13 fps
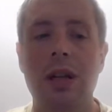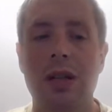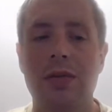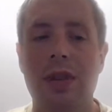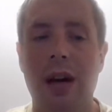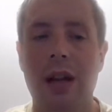You
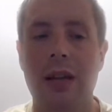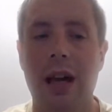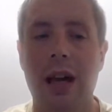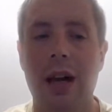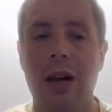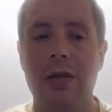can find
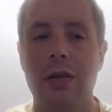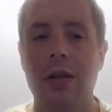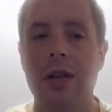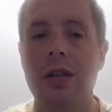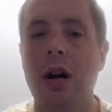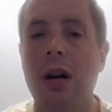that under
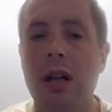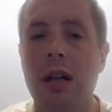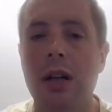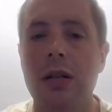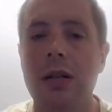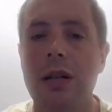the Start
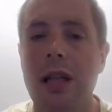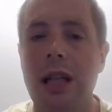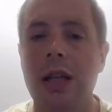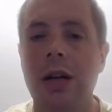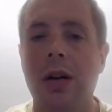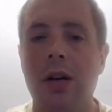Here link
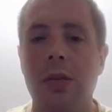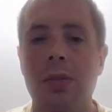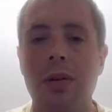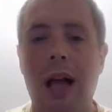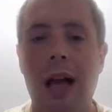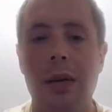on
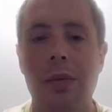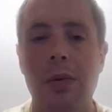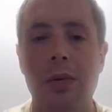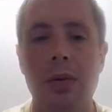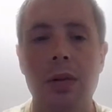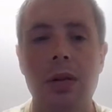
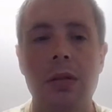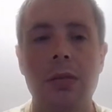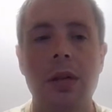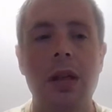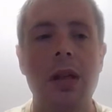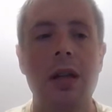Blackboard.
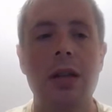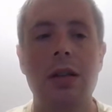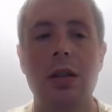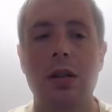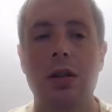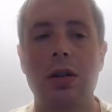So
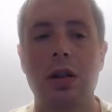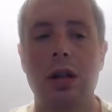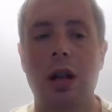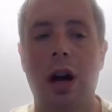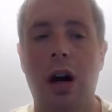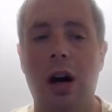you
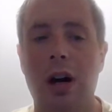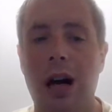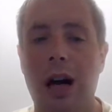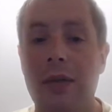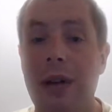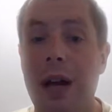should all
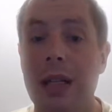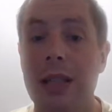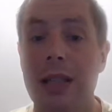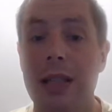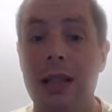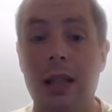have
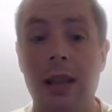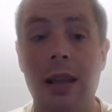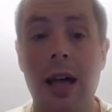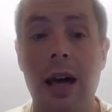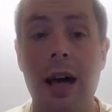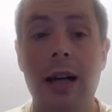access to
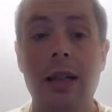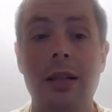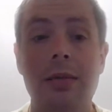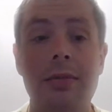that.